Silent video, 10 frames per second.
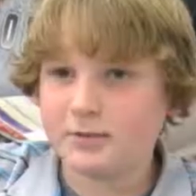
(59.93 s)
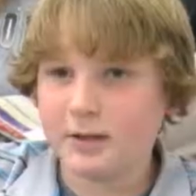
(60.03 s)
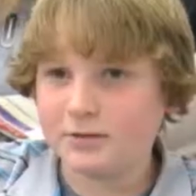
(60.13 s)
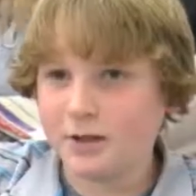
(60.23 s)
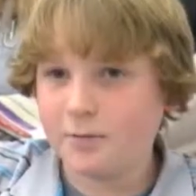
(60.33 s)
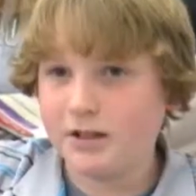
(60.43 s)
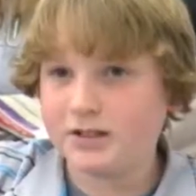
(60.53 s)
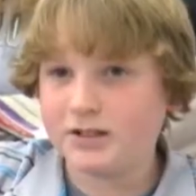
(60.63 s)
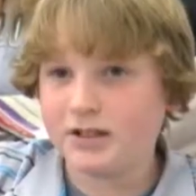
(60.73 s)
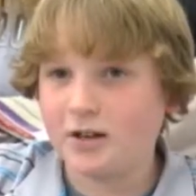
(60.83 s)
sometimes they'll mix
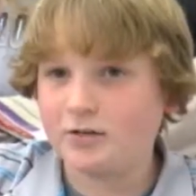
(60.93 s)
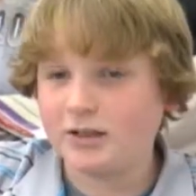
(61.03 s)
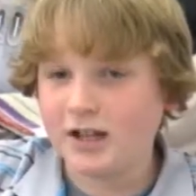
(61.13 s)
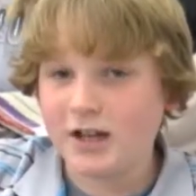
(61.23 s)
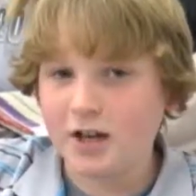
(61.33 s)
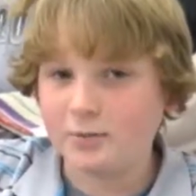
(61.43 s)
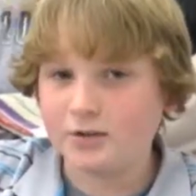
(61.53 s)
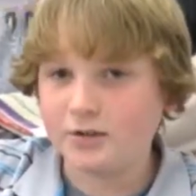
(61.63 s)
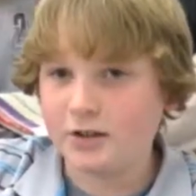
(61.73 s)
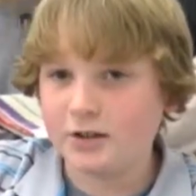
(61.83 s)
the songs and it
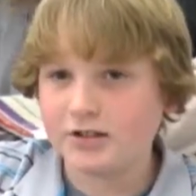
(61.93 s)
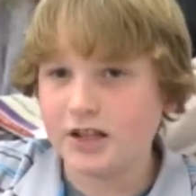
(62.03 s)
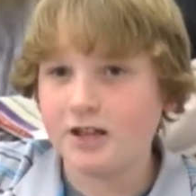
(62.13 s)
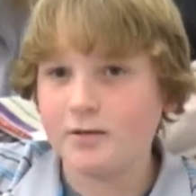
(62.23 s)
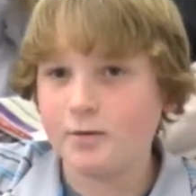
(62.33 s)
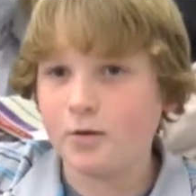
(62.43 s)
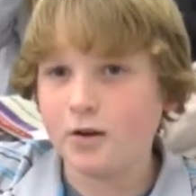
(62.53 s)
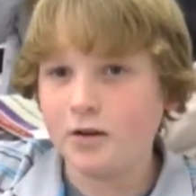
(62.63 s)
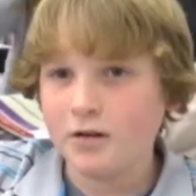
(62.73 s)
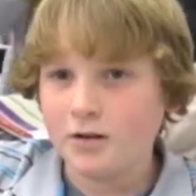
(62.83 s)
helps you understand it more.
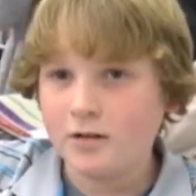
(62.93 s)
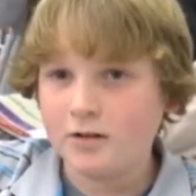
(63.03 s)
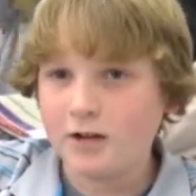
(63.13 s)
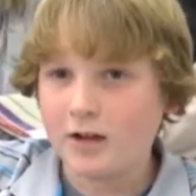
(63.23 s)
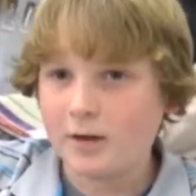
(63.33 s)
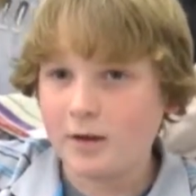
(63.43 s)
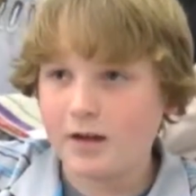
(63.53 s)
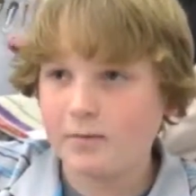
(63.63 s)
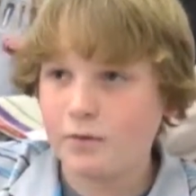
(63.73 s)
They'll like make a